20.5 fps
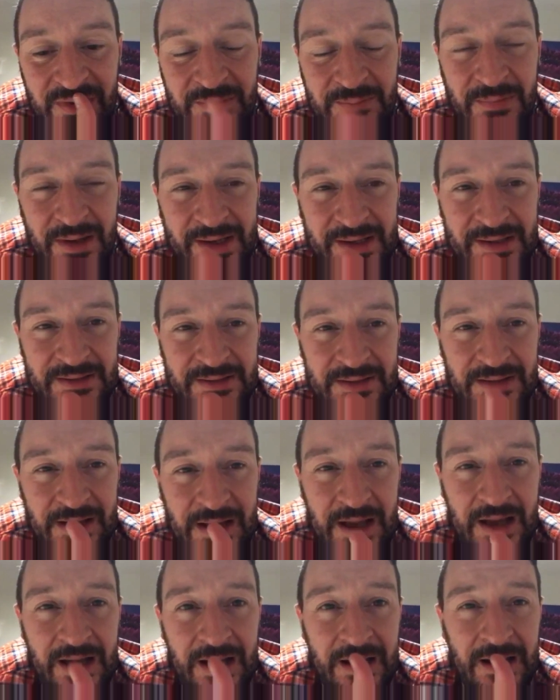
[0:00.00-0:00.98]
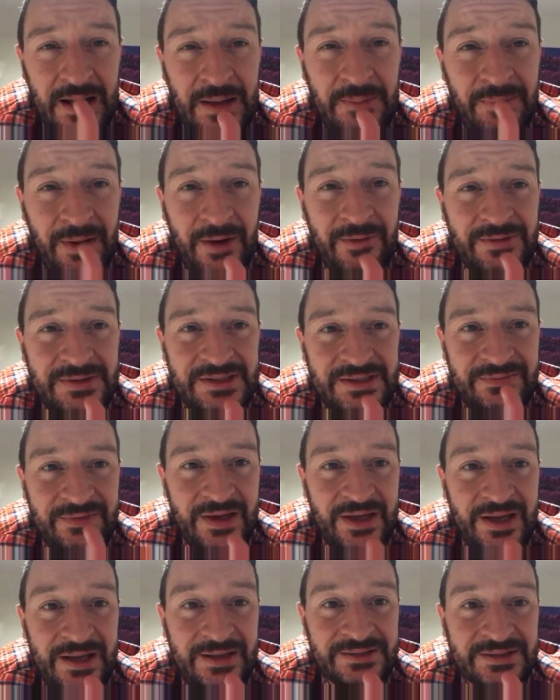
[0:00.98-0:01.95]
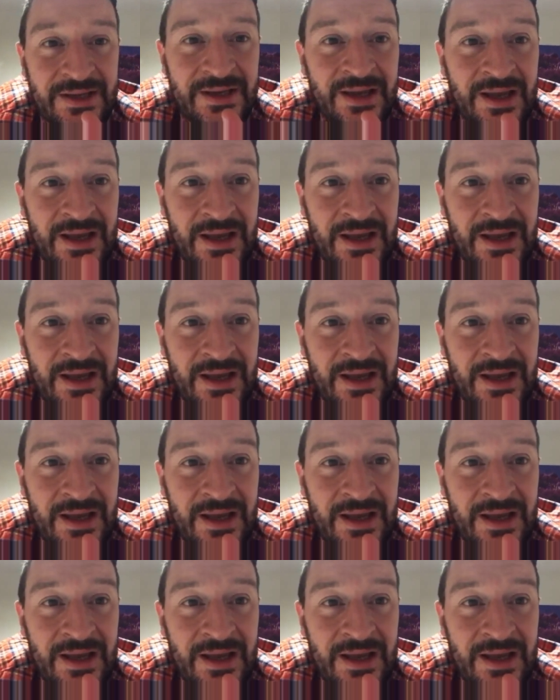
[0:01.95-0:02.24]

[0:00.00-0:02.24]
making imperative it is.